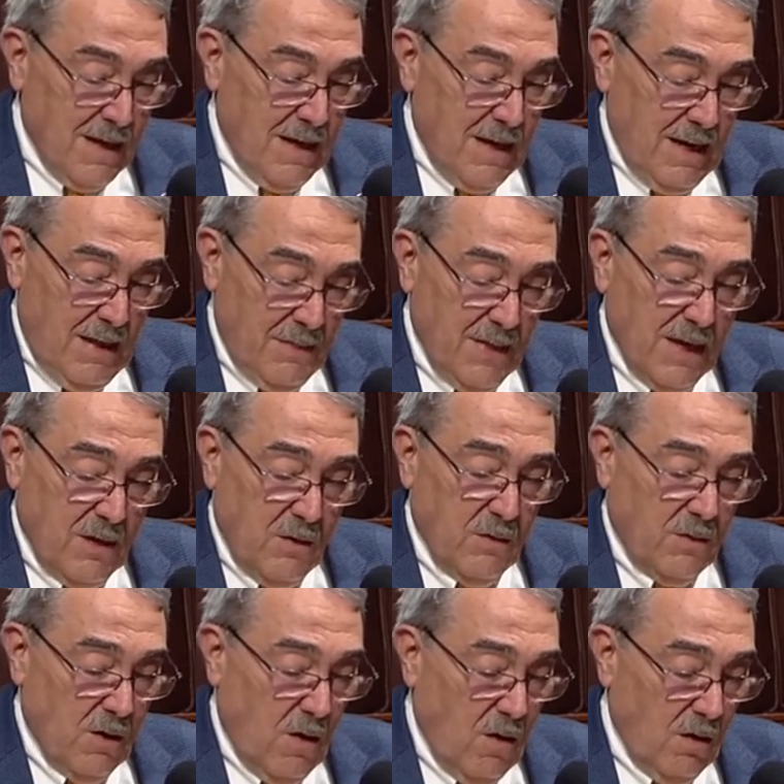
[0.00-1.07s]
And thank
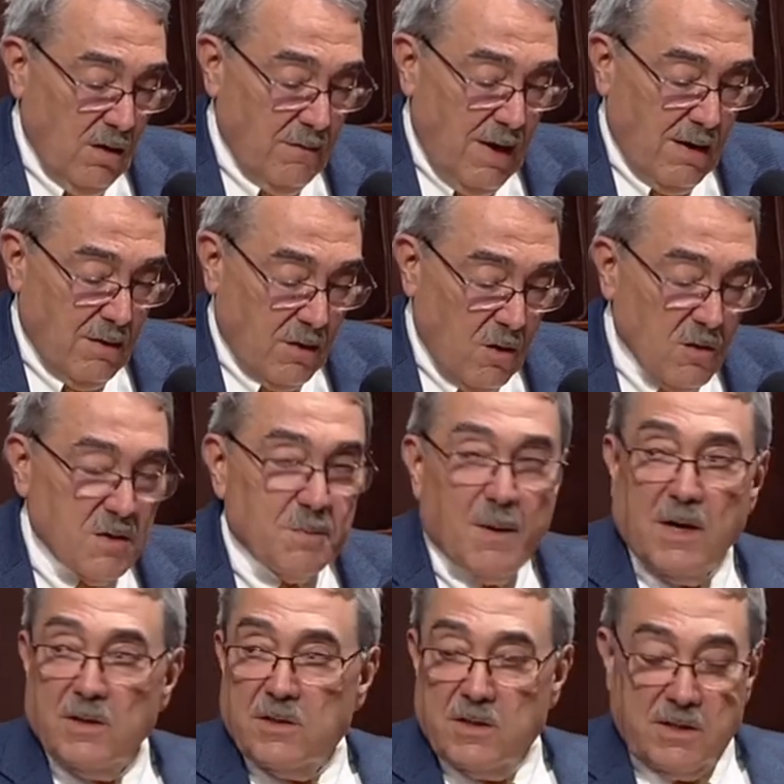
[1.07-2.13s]
you to all of our
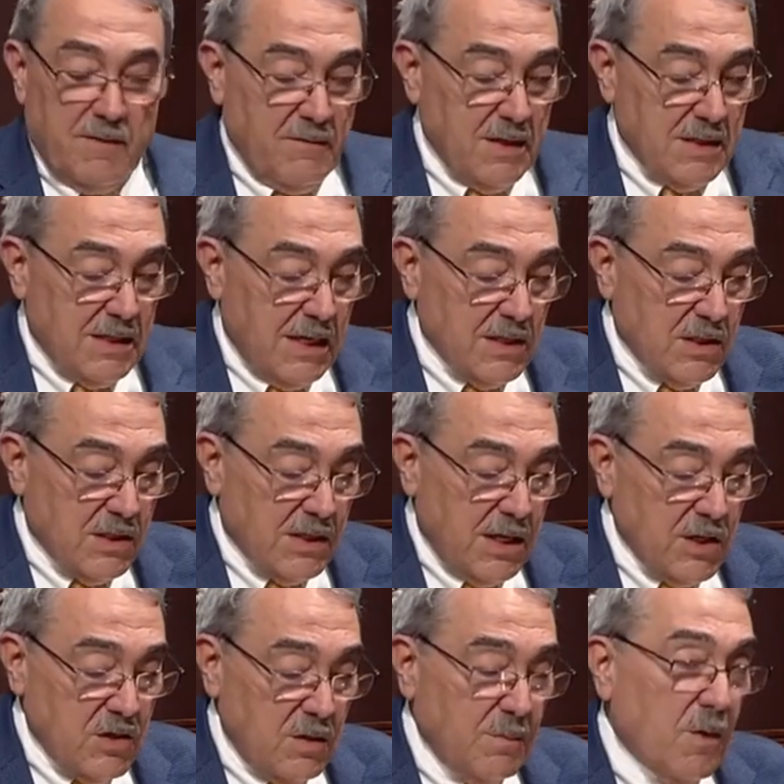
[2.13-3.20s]
co-sponsors of this
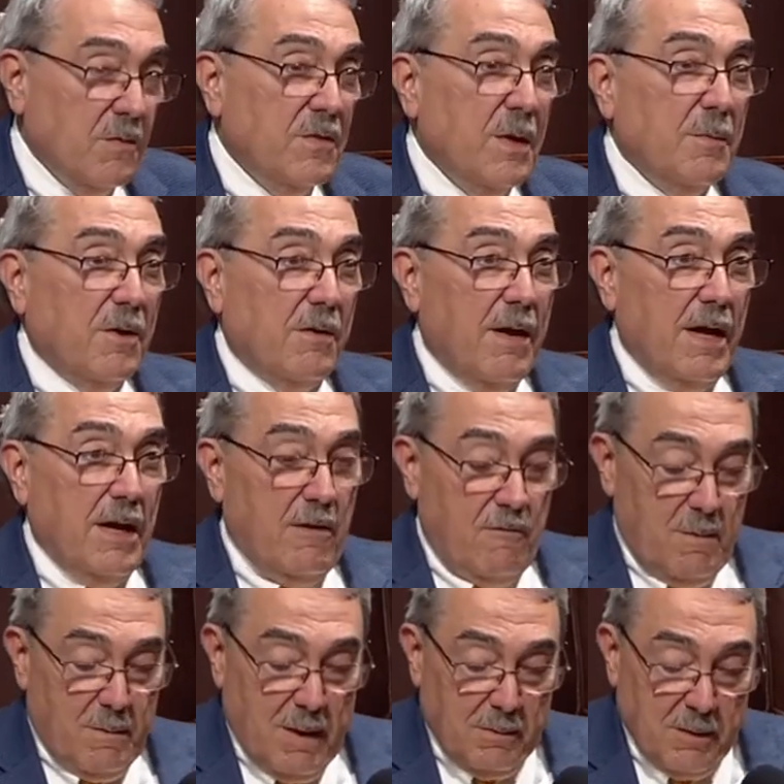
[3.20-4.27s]
legislation, both Democrat and
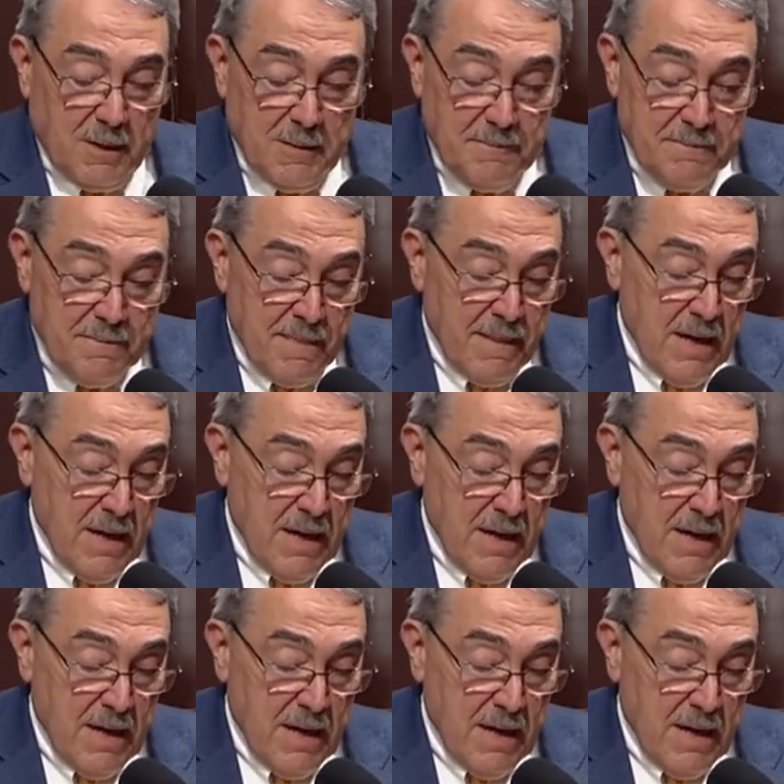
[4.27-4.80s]
Republican,